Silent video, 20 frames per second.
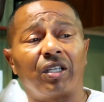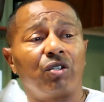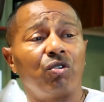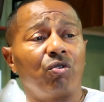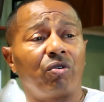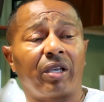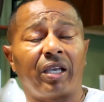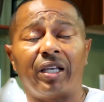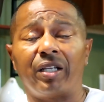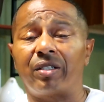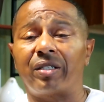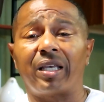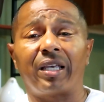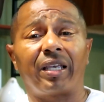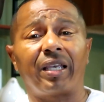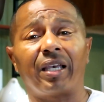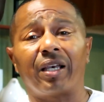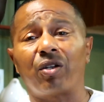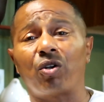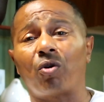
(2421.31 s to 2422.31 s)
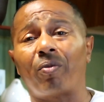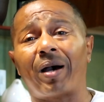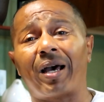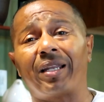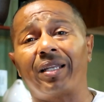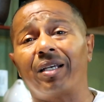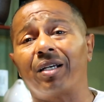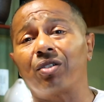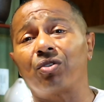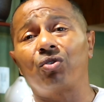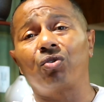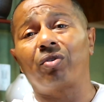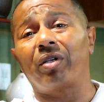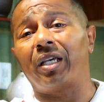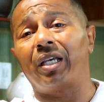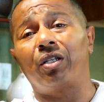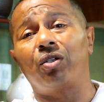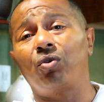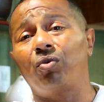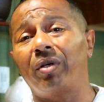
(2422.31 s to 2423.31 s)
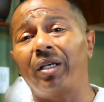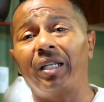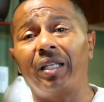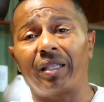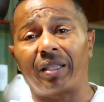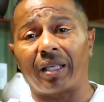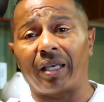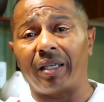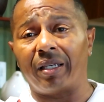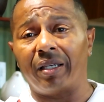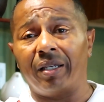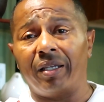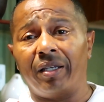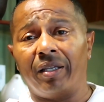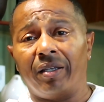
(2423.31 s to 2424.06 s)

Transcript: then you can't take care of nobody else. You can't do anything.